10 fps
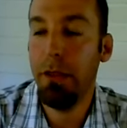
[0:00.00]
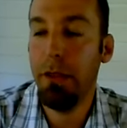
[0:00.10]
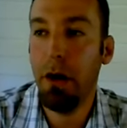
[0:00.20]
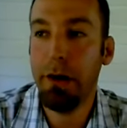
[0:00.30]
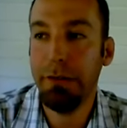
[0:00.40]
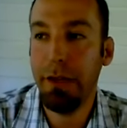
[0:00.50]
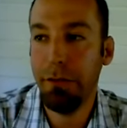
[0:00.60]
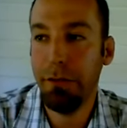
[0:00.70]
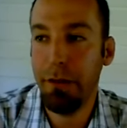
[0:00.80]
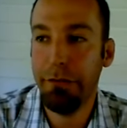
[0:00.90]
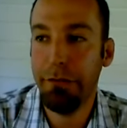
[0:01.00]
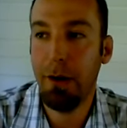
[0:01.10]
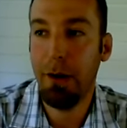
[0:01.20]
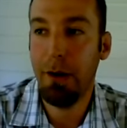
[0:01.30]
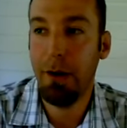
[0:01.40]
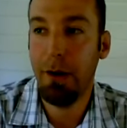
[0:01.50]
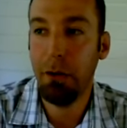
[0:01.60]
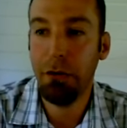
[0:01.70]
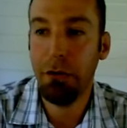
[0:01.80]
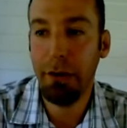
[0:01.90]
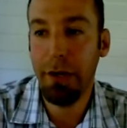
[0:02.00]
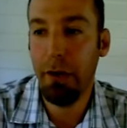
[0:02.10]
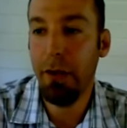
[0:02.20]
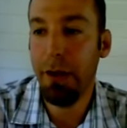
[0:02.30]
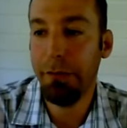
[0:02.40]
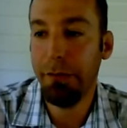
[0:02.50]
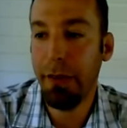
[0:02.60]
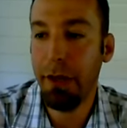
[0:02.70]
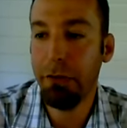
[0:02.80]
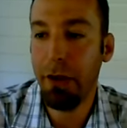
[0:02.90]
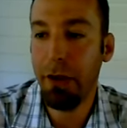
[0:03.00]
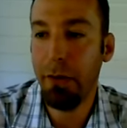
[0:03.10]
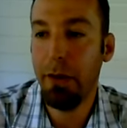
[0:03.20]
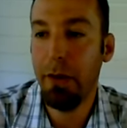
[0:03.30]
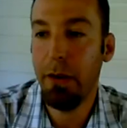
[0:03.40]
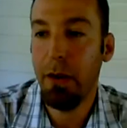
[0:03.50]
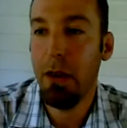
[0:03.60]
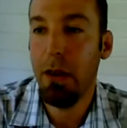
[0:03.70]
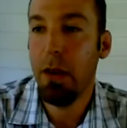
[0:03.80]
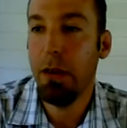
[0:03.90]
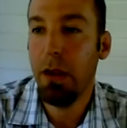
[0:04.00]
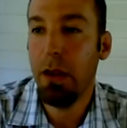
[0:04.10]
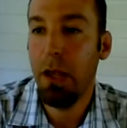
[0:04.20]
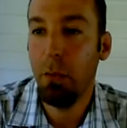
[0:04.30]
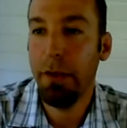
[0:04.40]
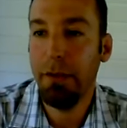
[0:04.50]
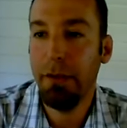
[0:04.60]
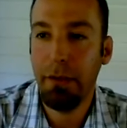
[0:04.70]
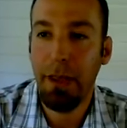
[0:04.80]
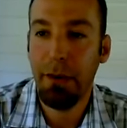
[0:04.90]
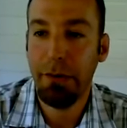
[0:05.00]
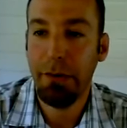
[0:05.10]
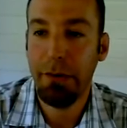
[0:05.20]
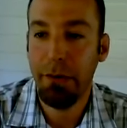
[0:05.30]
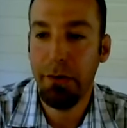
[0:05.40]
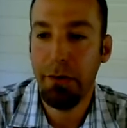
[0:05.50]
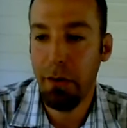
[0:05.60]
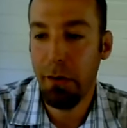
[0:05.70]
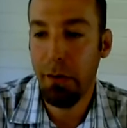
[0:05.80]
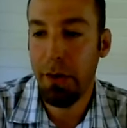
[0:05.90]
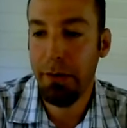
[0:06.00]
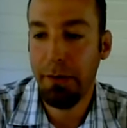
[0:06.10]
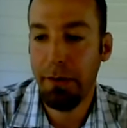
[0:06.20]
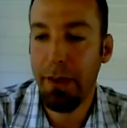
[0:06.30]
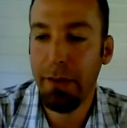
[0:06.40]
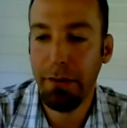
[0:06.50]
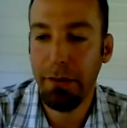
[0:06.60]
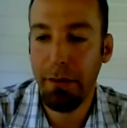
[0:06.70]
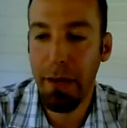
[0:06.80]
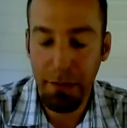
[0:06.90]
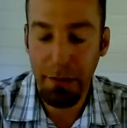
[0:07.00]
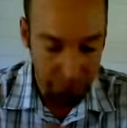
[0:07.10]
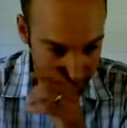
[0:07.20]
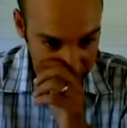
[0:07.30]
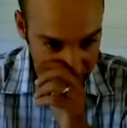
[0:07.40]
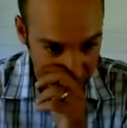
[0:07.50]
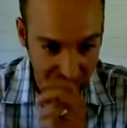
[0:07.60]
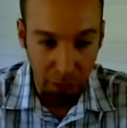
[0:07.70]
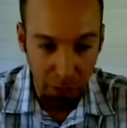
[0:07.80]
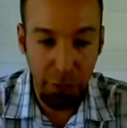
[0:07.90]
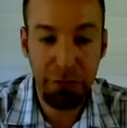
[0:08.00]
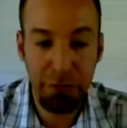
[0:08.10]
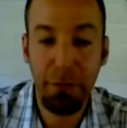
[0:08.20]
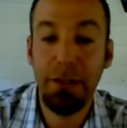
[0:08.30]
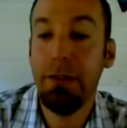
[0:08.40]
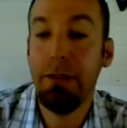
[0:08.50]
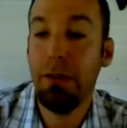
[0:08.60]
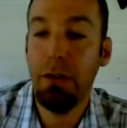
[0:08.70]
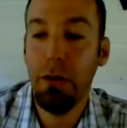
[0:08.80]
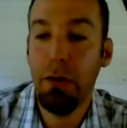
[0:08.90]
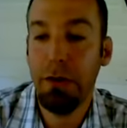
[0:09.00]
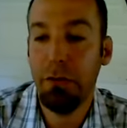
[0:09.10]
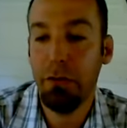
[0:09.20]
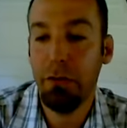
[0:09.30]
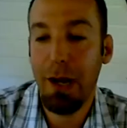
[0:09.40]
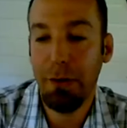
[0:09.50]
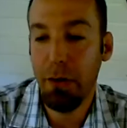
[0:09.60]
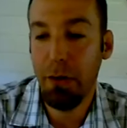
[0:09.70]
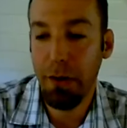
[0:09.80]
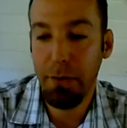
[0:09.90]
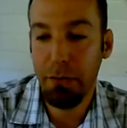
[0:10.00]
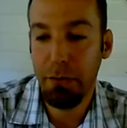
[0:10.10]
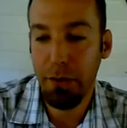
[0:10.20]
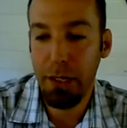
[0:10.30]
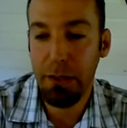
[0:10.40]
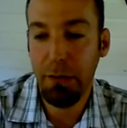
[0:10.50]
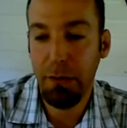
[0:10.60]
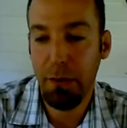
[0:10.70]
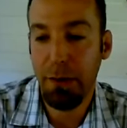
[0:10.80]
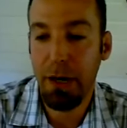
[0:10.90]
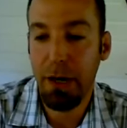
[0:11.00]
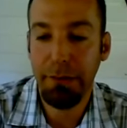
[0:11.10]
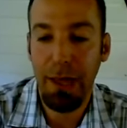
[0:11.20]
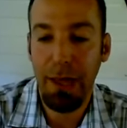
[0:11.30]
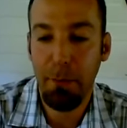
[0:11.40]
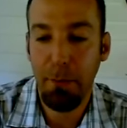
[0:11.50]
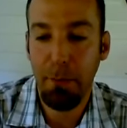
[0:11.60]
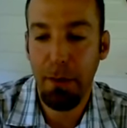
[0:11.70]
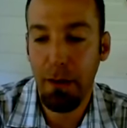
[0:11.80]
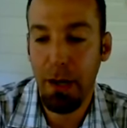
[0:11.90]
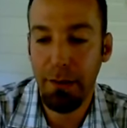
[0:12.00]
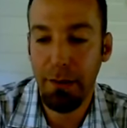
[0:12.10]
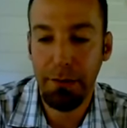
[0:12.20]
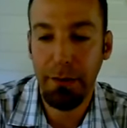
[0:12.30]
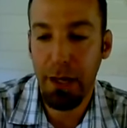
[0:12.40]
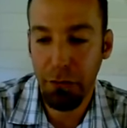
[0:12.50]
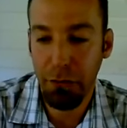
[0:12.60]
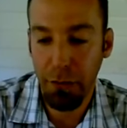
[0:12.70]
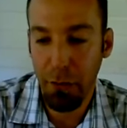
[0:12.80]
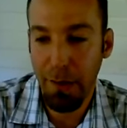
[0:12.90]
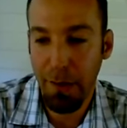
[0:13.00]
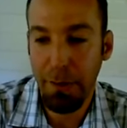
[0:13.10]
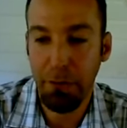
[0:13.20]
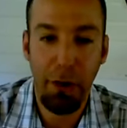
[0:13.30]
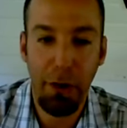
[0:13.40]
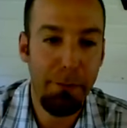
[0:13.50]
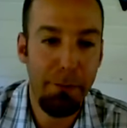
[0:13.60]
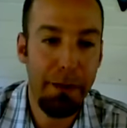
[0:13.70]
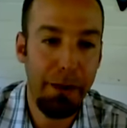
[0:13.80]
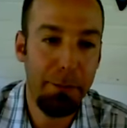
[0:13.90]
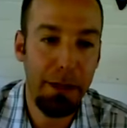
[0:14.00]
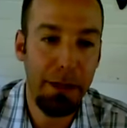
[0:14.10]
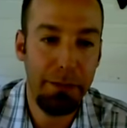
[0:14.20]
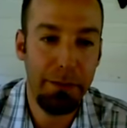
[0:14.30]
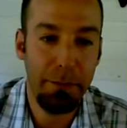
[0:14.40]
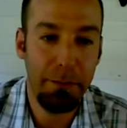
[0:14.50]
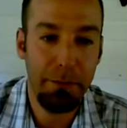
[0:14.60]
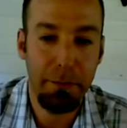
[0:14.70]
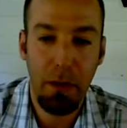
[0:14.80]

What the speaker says: the RSS feed from it, to generate a live slideshow. And what this allows us to do is allows us to make it so that all someone needs to do is drop a new image into their Picasa album, and the slideshow on their web page automatically updates.